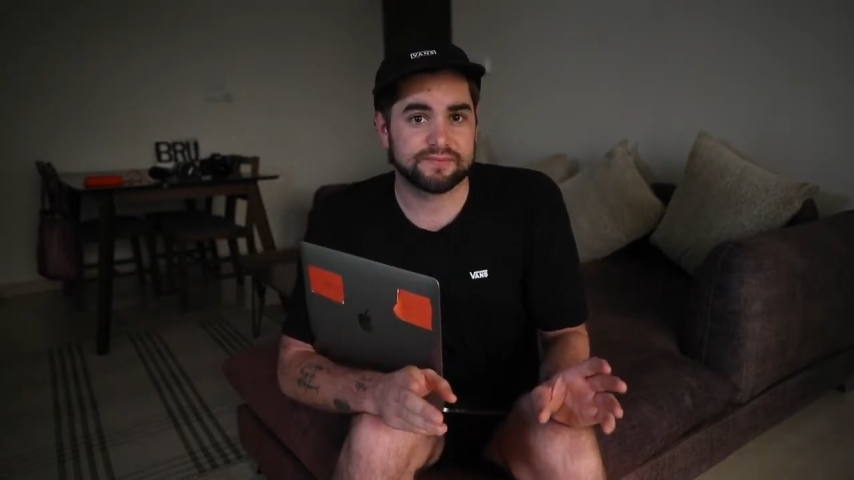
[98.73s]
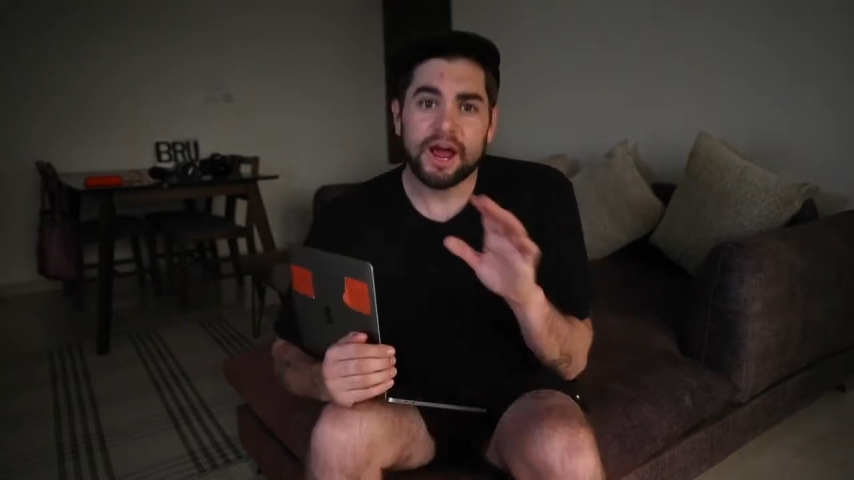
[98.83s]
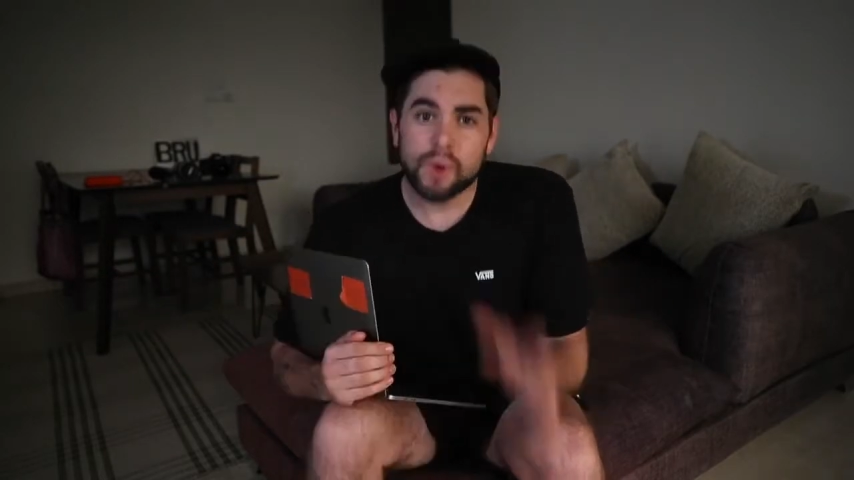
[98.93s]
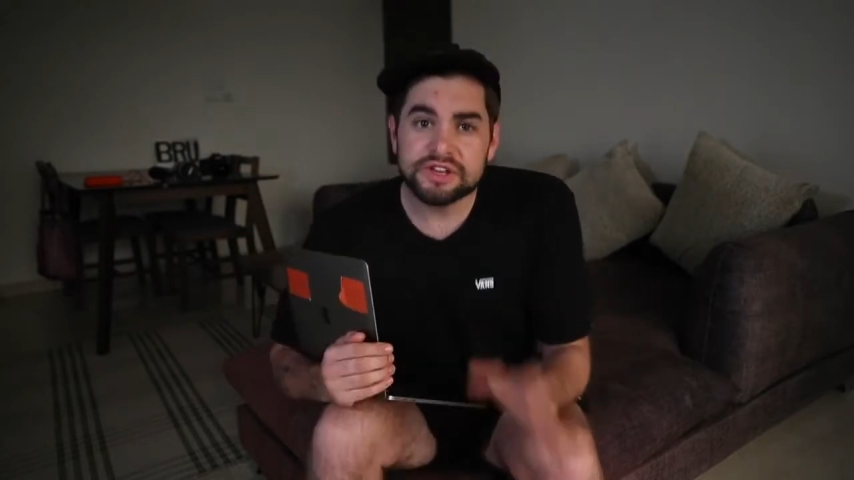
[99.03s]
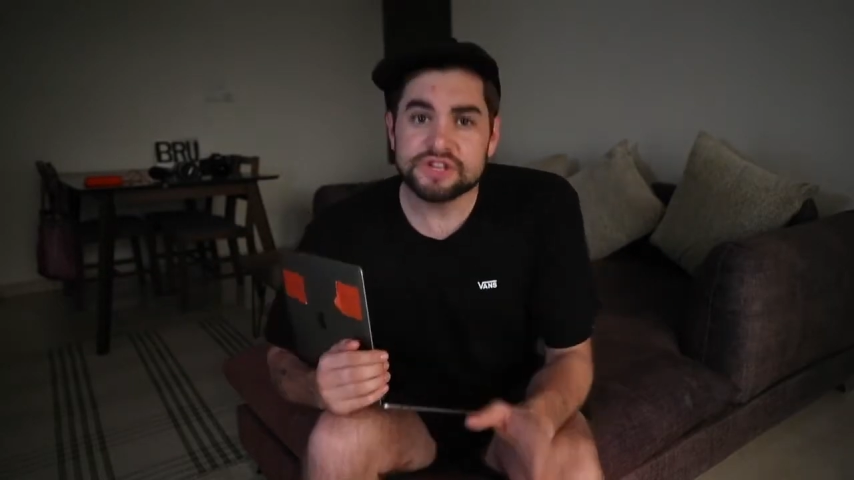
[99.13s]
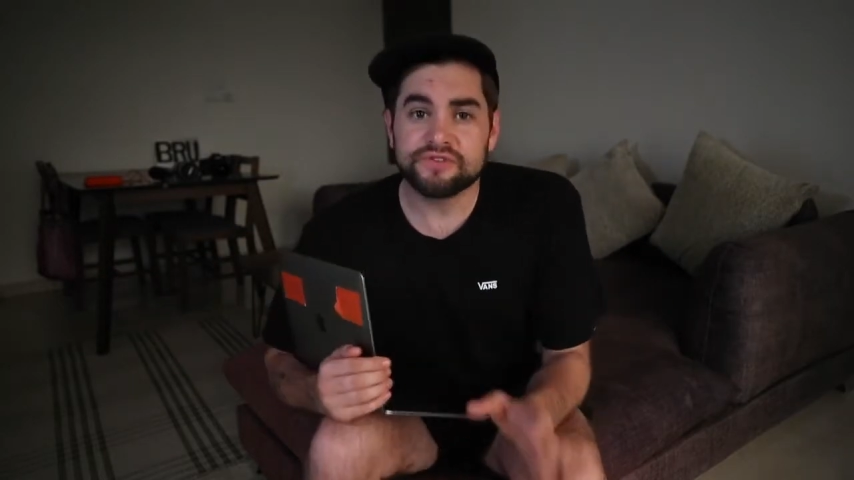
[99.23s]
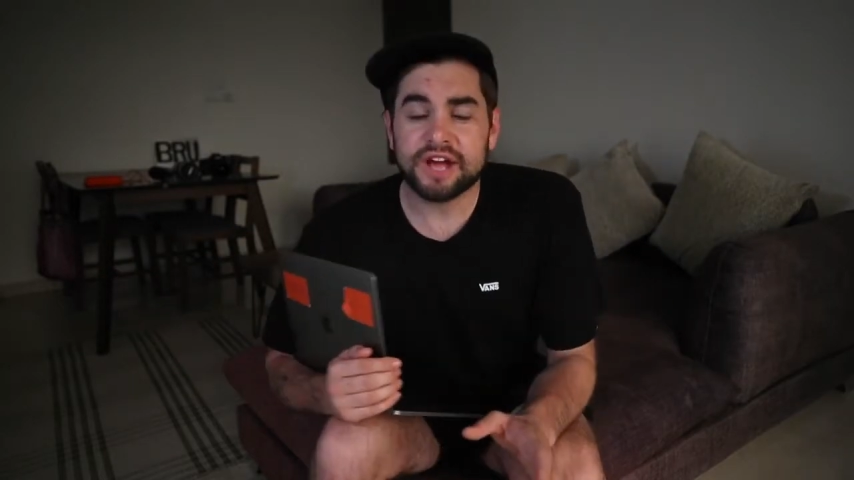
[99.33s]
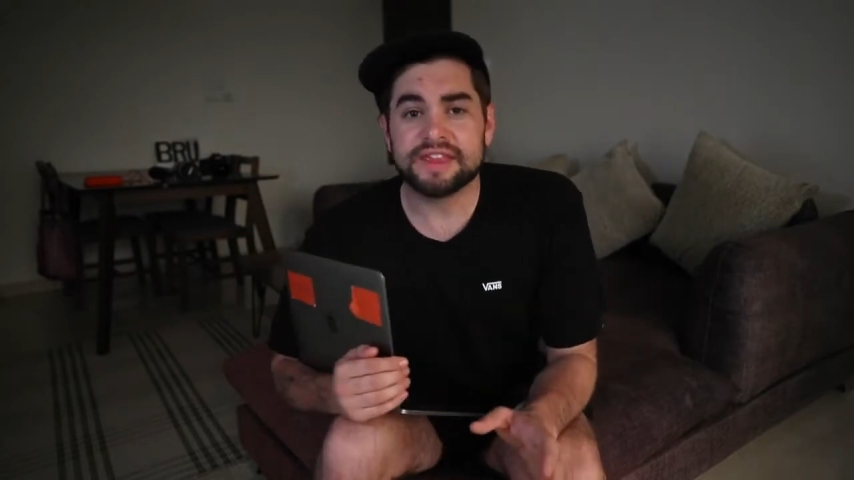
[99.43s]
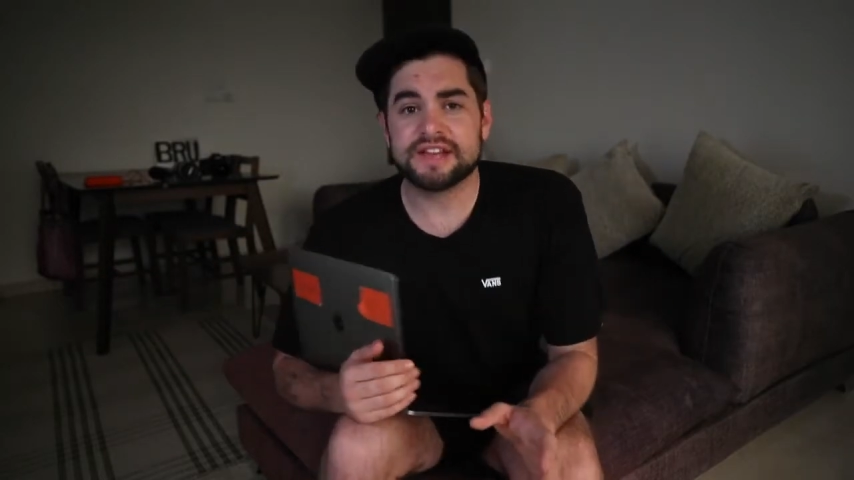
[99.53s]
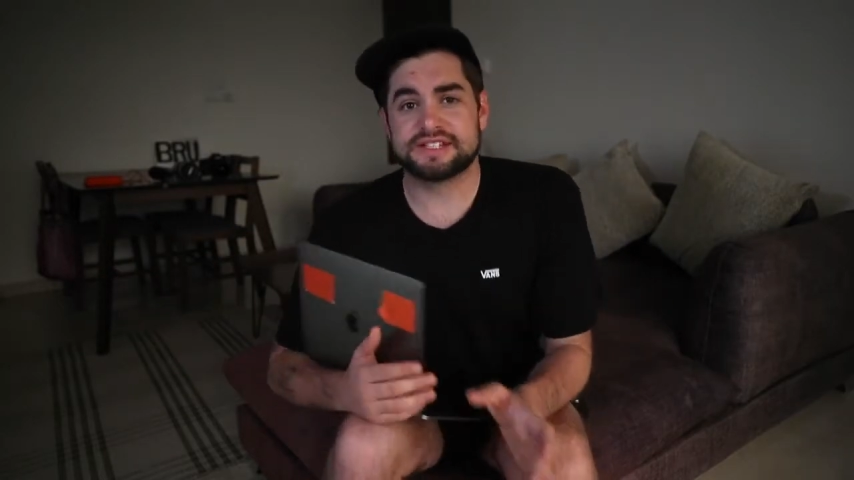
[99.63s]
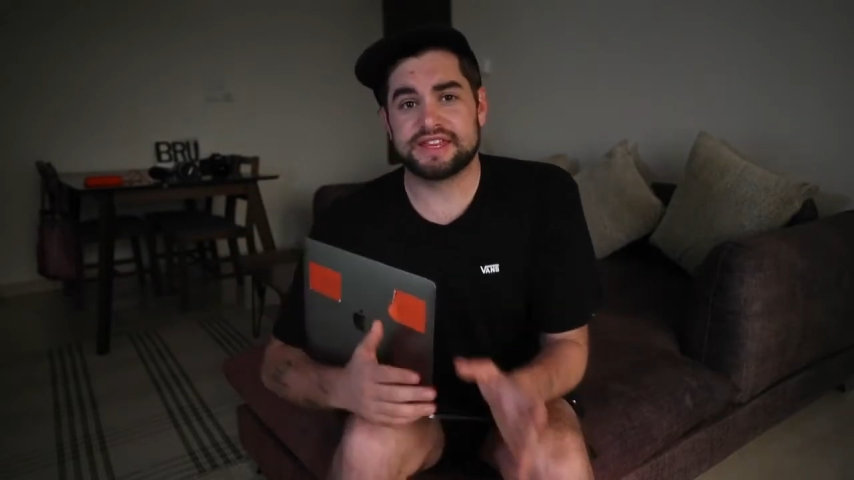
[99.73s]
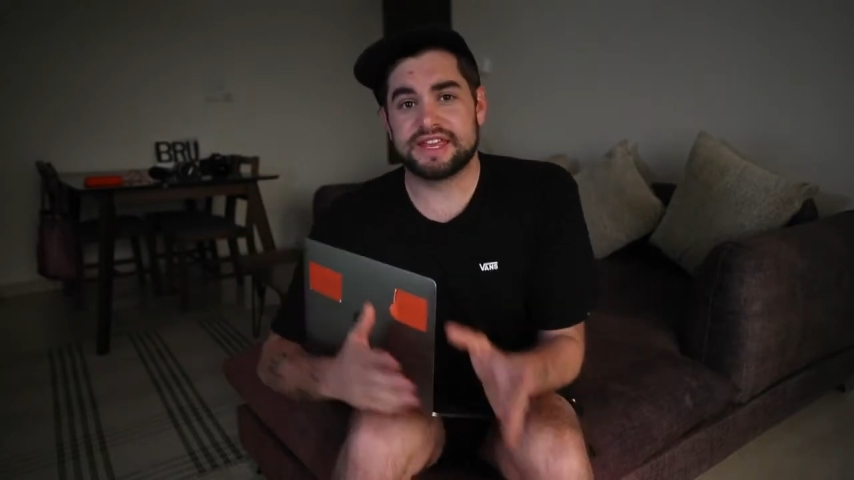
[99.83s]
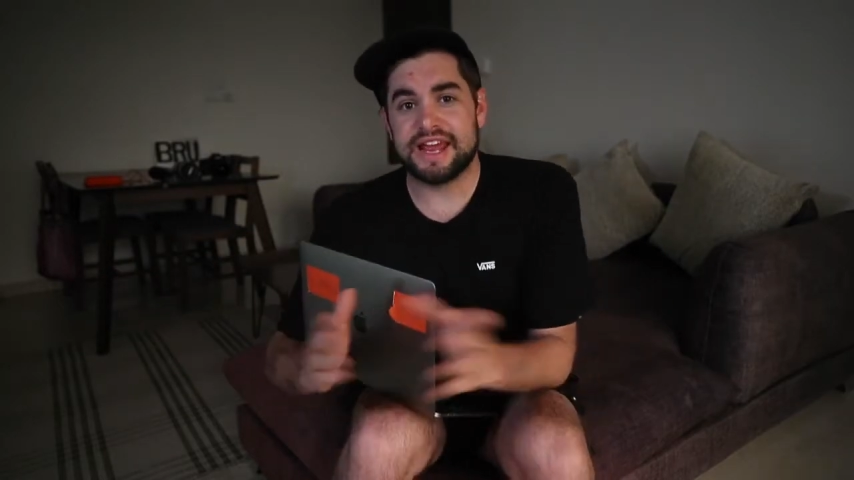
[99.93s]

And once you've done this, the